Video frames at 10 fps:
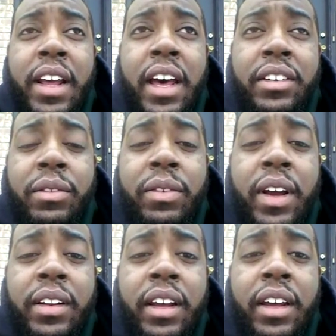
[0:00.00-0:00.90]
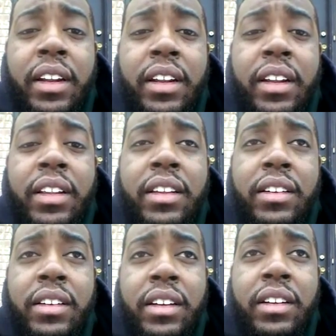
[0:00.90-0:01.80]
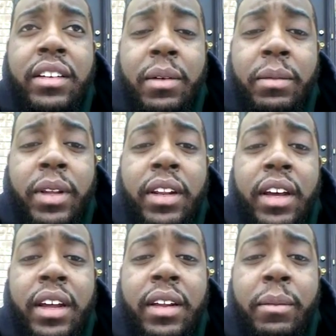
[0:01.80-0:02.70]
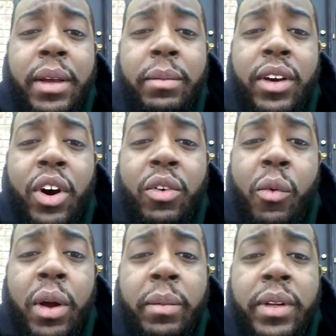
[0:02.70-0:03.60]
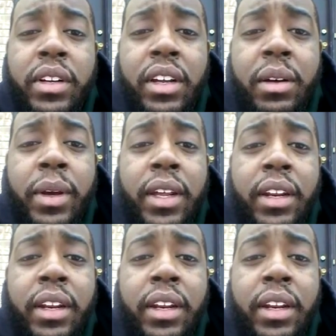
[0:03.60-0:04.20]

Acknowledge the fact that this is something that may be overwhelming to them,